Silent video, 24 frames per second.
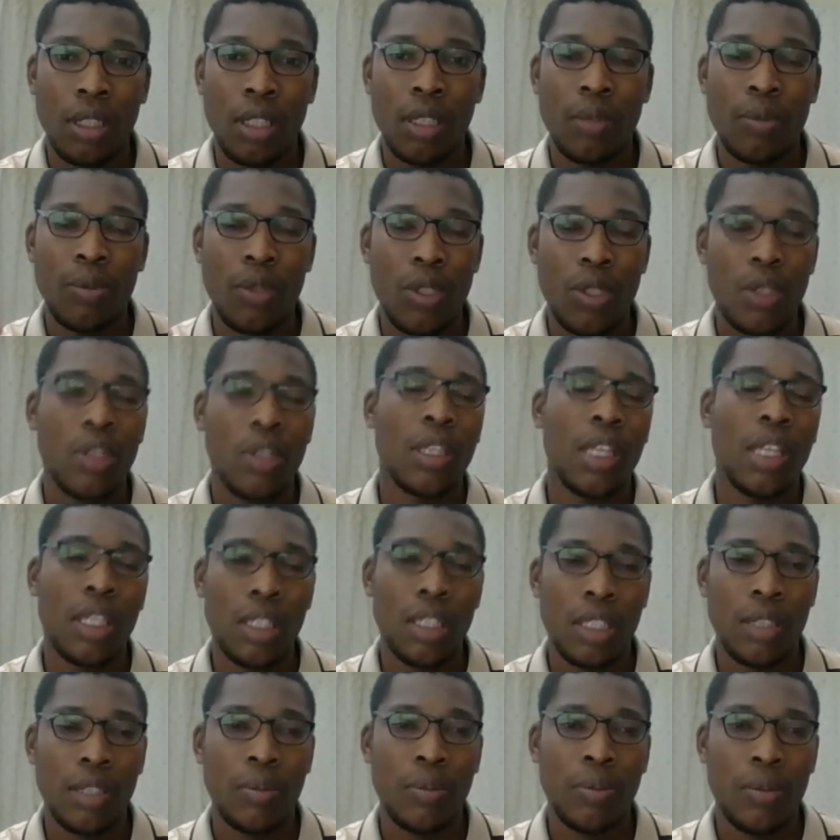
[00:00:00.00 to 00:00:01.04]

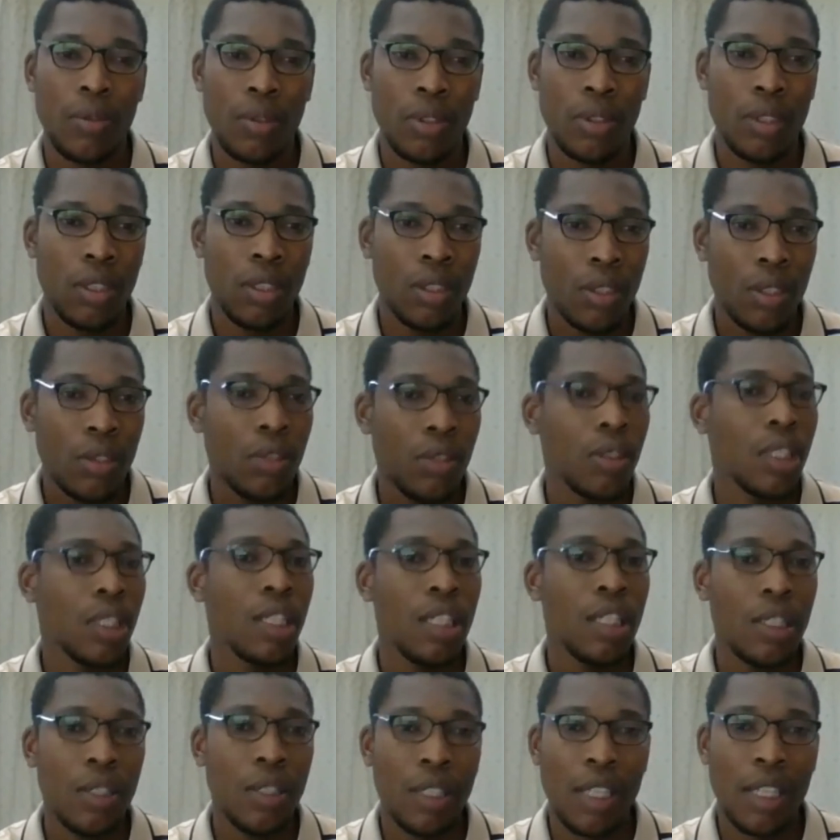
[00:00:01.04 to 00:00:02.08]
Scholarship. You
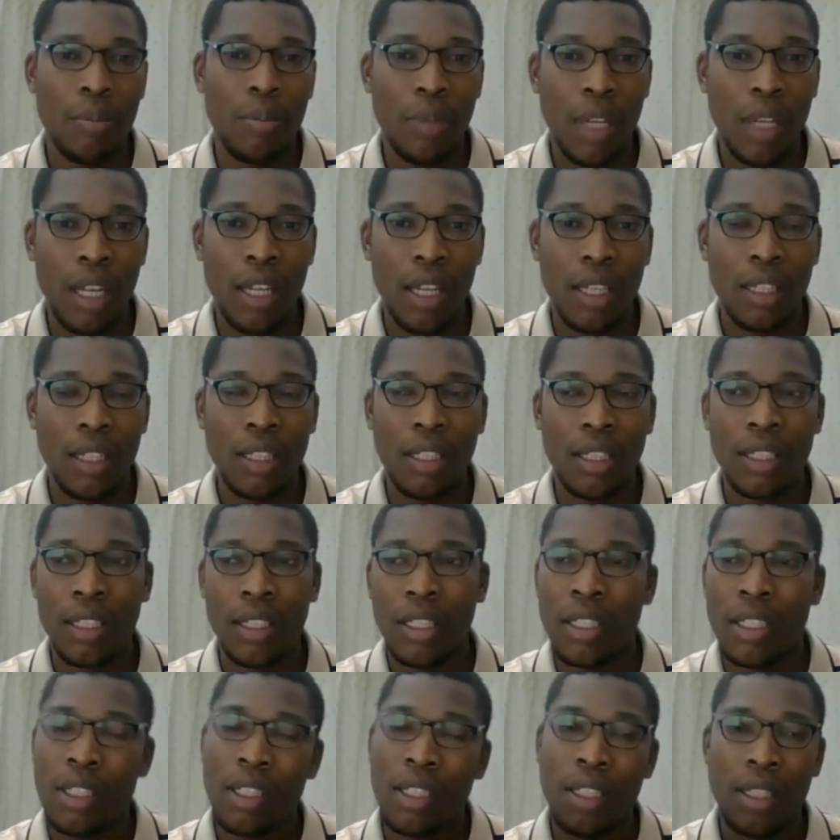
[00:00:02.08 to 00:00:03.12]
click on apply.
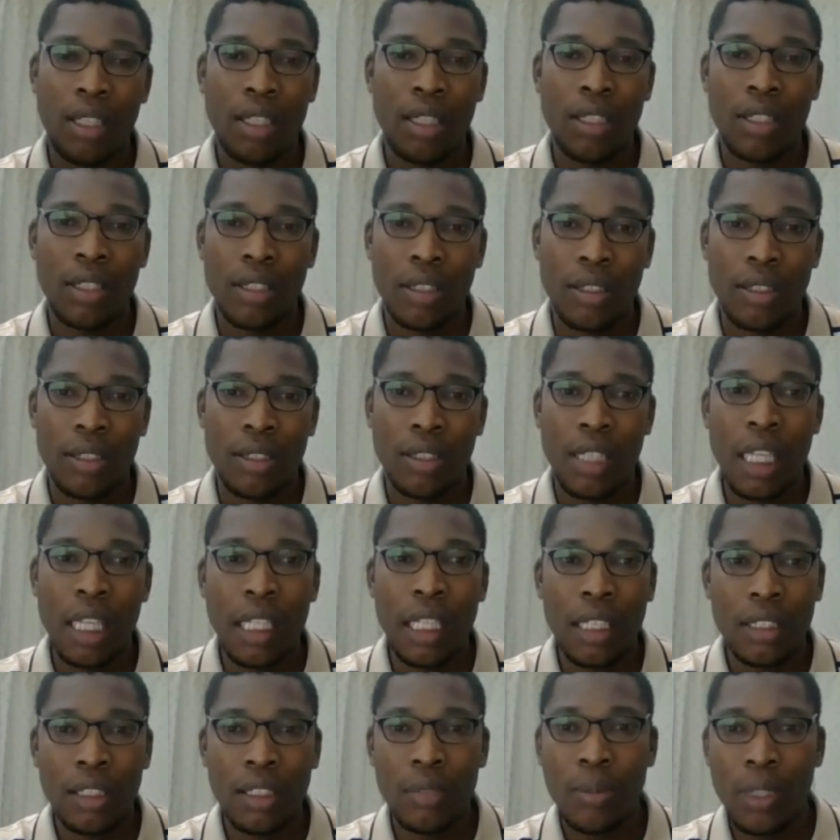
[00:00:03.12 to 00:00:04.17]
The
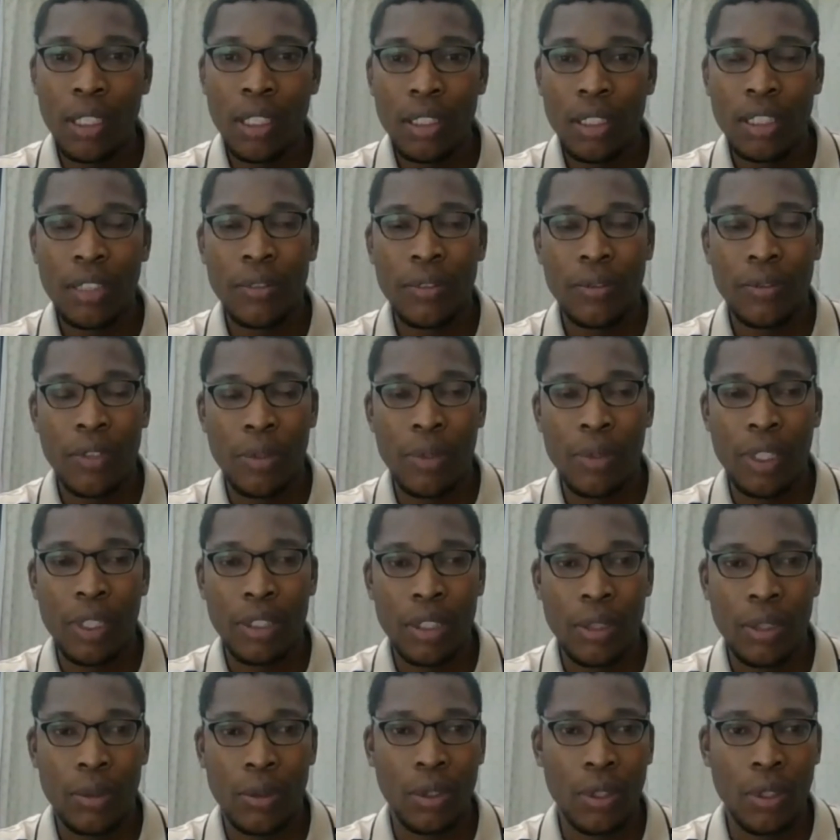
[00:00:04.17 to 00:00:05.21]
eligibility
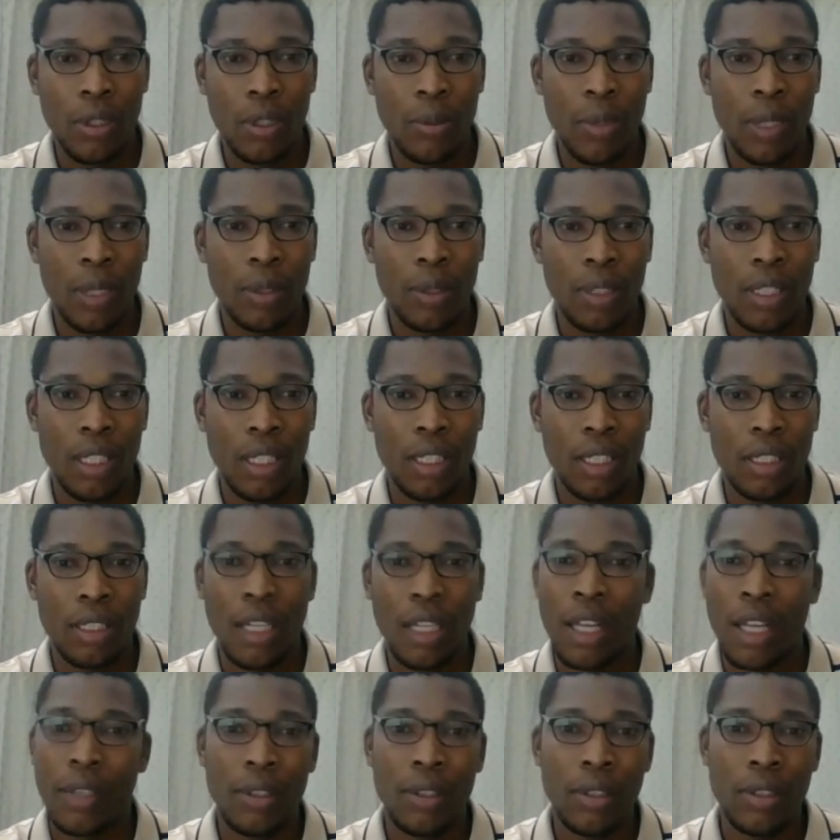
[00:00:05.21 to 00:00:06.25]
information will come out there. Are
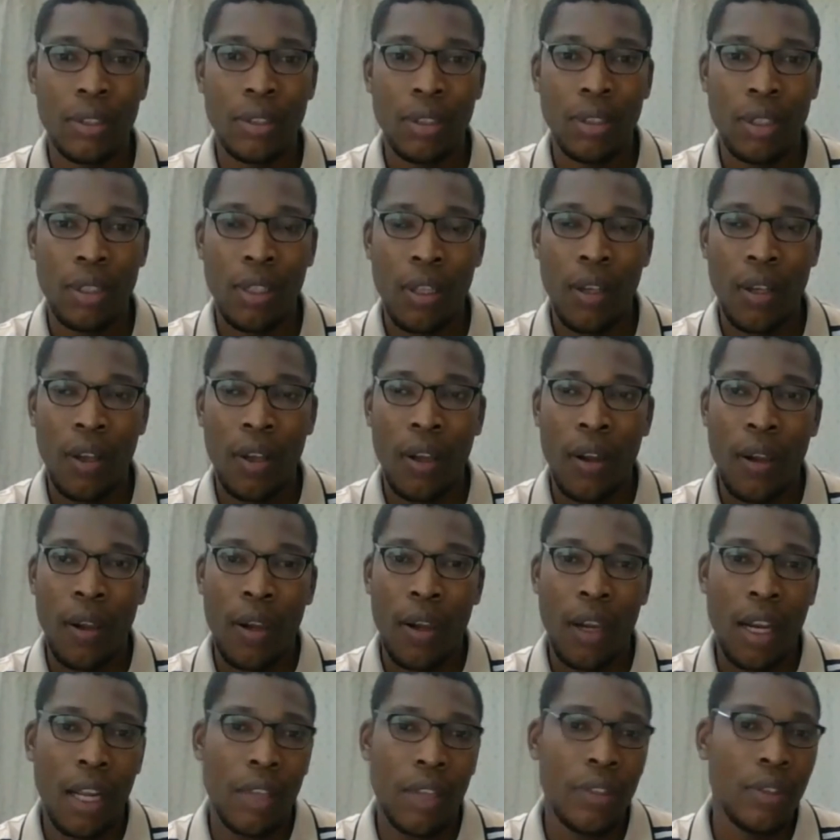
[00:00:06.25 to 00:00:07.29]

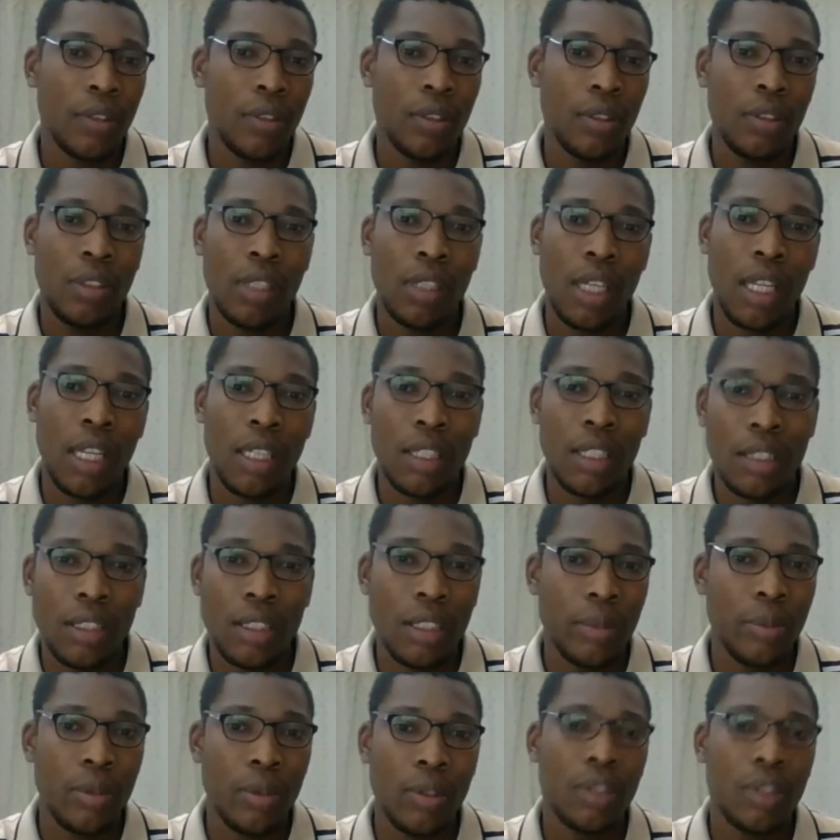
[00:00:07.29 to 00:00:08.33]
you
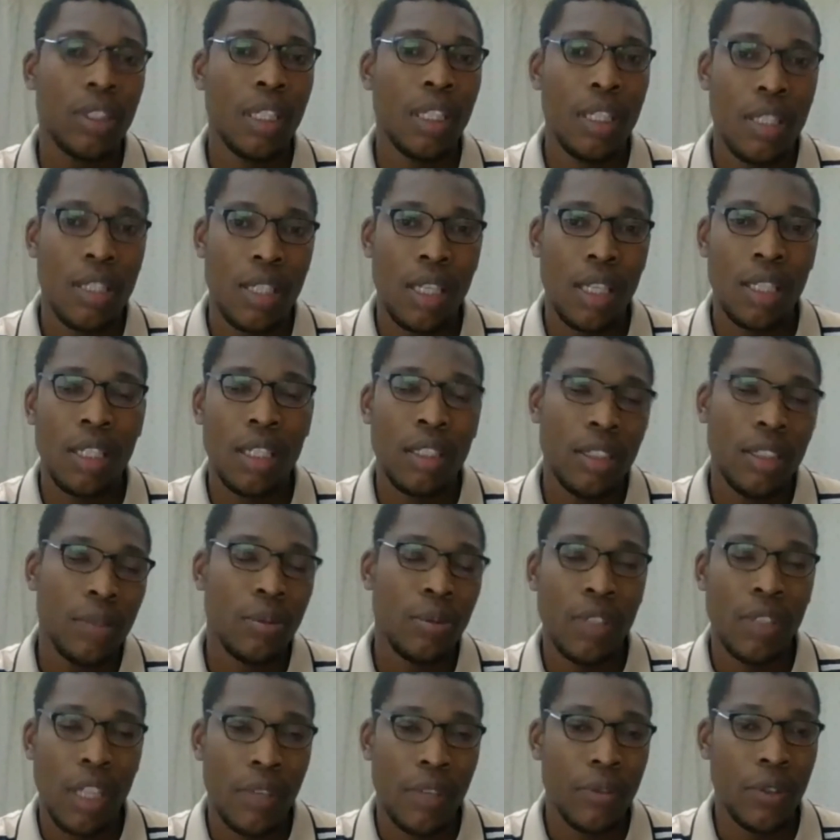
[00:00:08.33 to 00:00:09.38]
eligible? Yes, you're eligible.
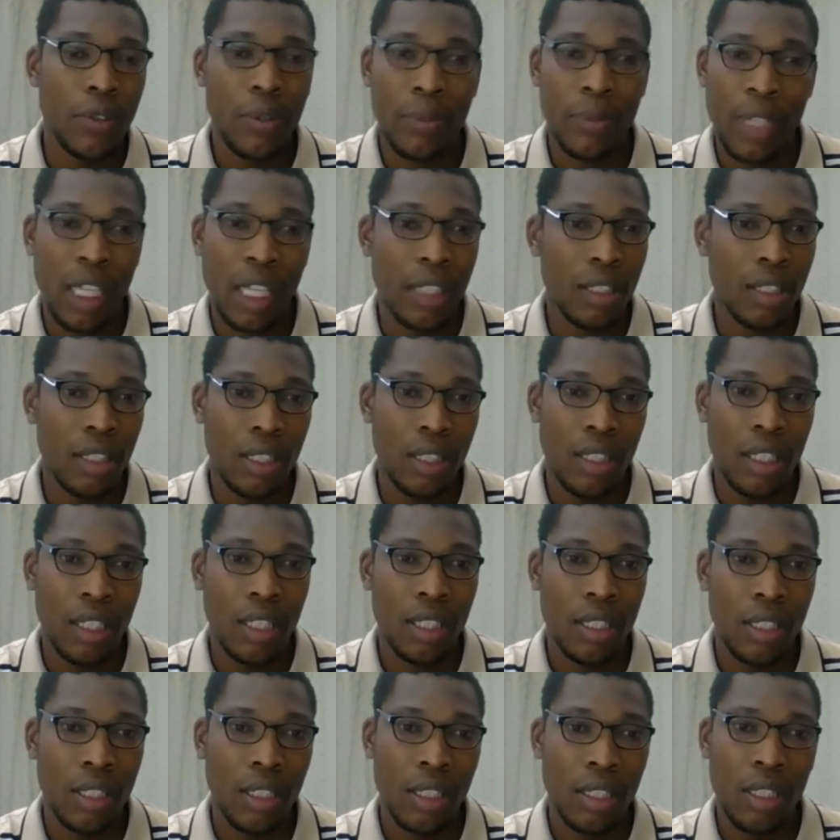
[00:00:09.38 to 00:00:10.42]
You are from Nigeria.
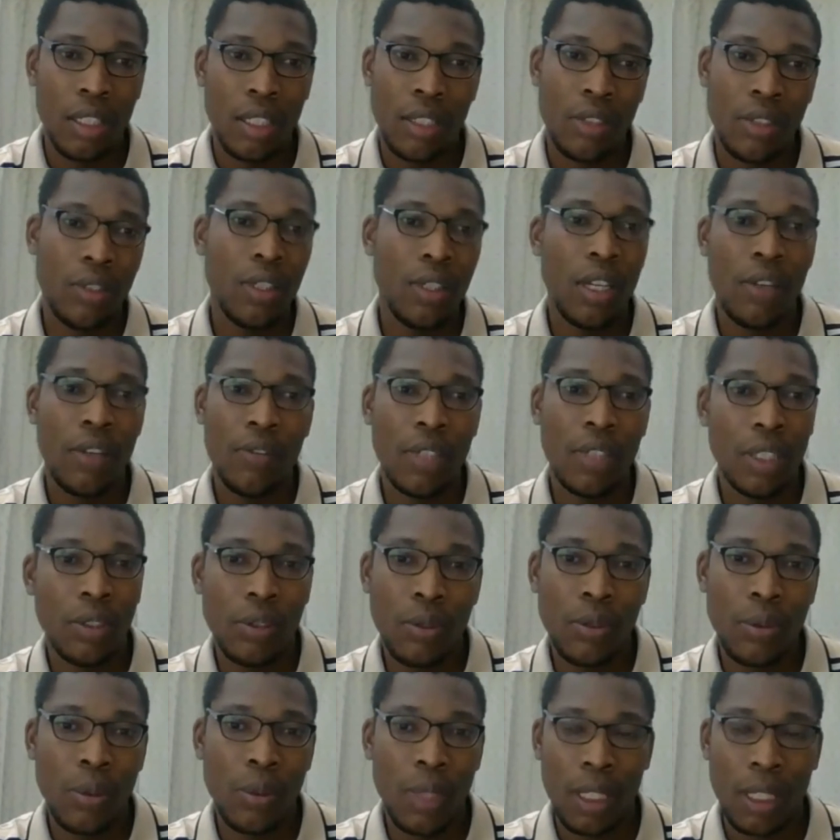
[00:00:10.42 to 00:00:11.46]
Do you have a
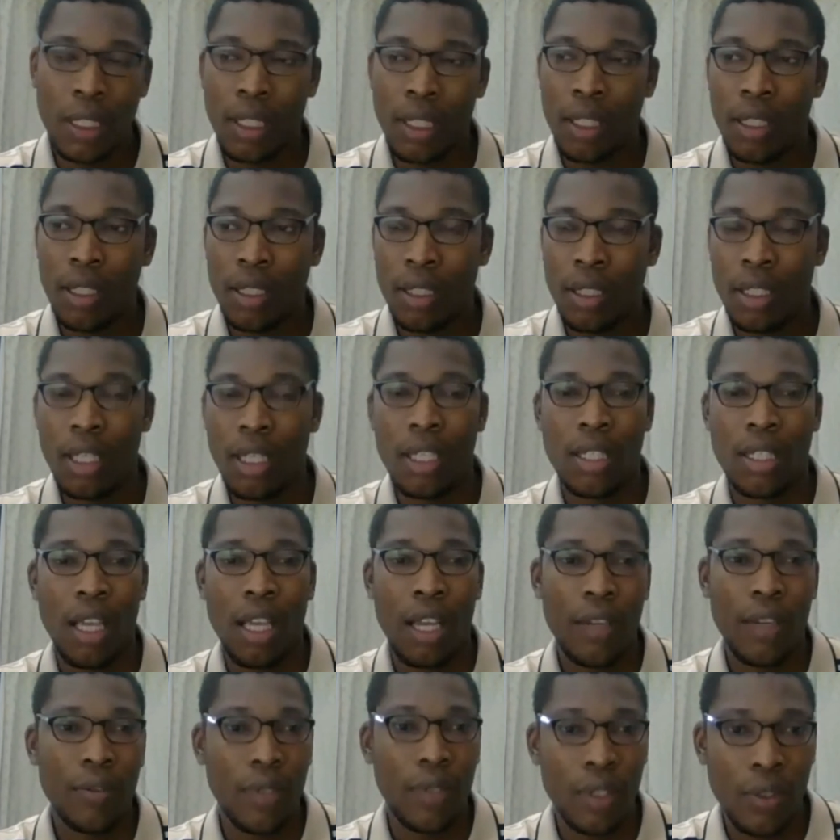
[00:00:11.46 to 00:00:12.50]
2-1? Yes, I
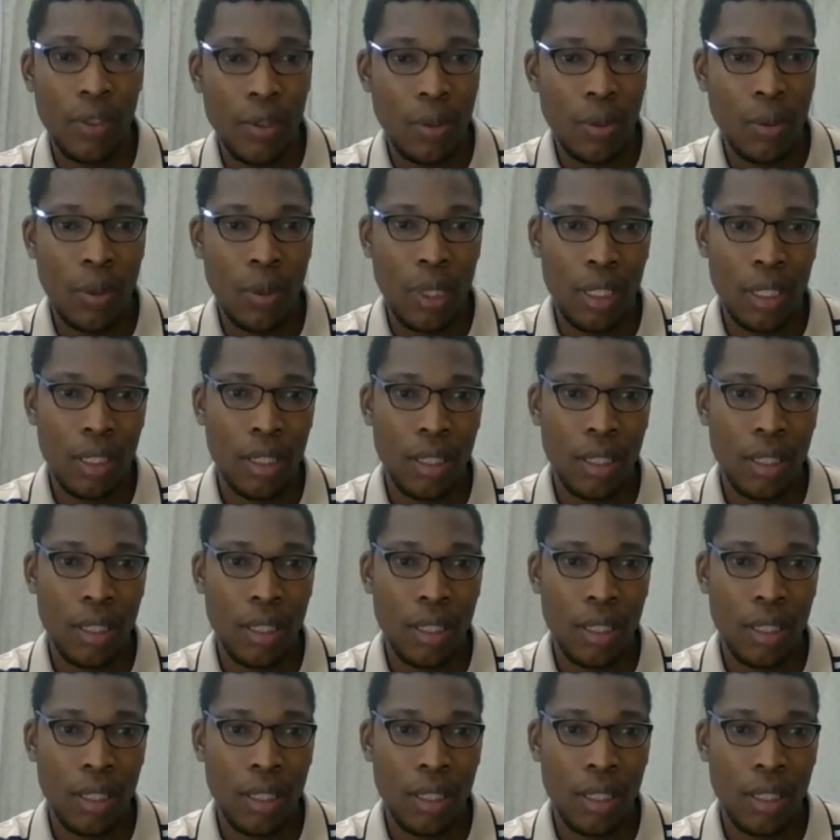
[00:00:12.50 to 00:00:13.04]
have a 2-1.